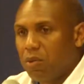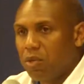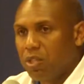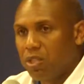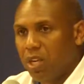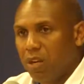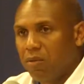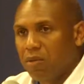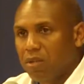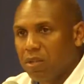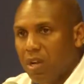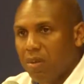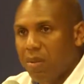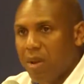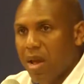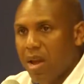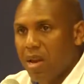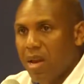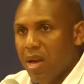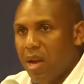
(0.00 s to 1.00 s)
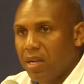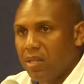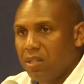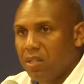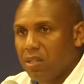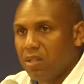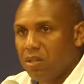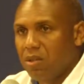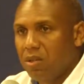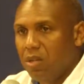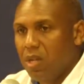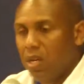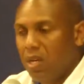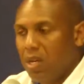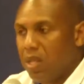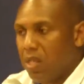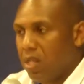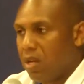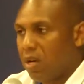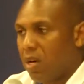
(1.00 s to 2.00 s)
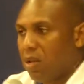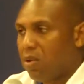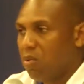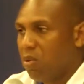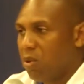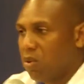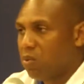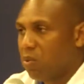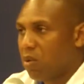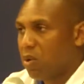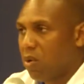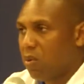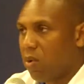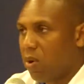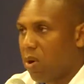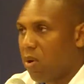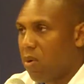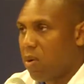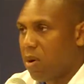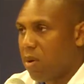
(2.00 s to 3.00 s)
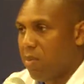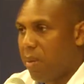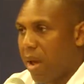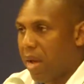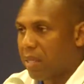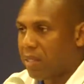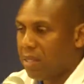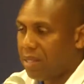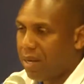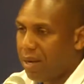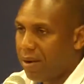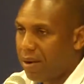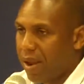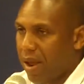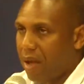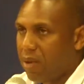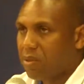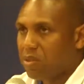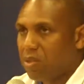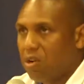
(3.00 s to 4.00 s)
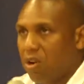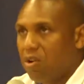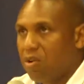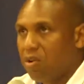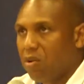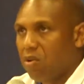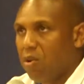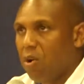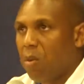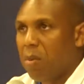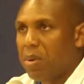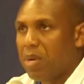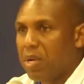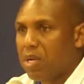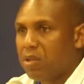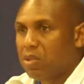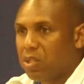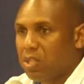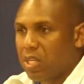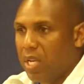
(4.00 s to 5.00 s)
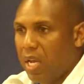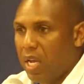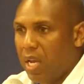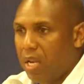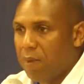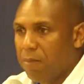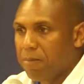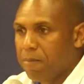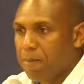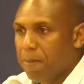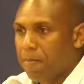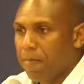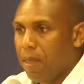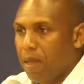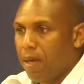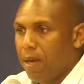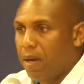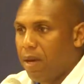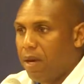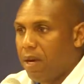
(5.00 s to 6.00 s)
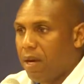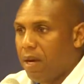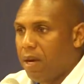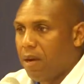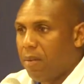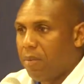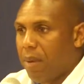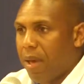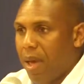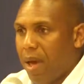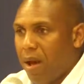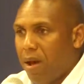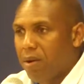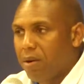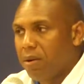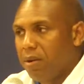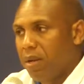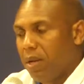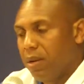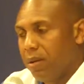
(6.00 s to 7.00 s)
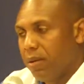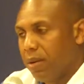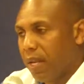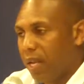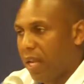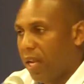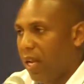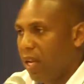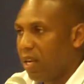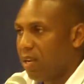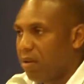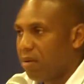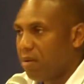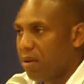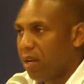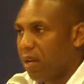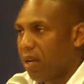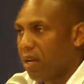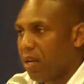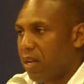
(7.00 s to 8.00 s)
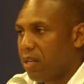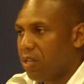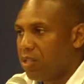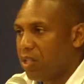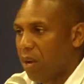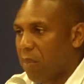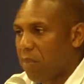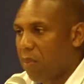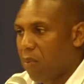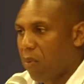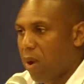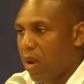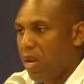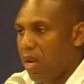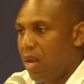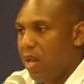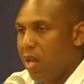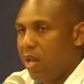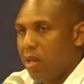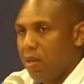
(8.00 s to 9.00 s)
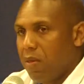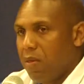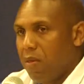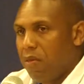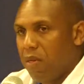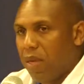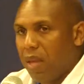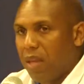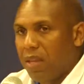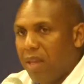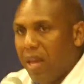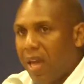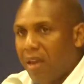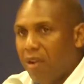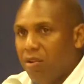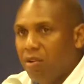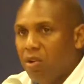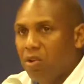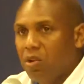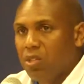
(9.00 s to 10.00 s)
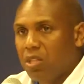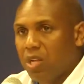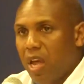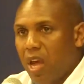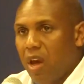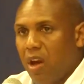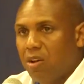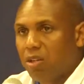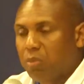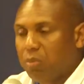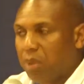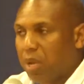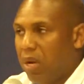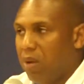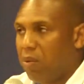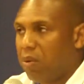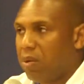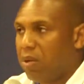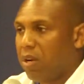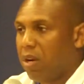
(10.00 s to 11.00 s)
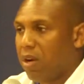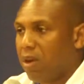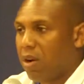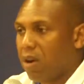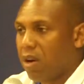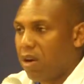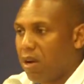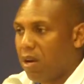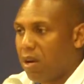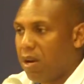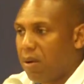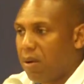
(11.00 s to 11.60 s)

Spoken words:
receivers coming out of high school. The other ones were quarterbacks, and they're now starting to grow up and understand how to lean and separate. The thing they got to do is now is play with their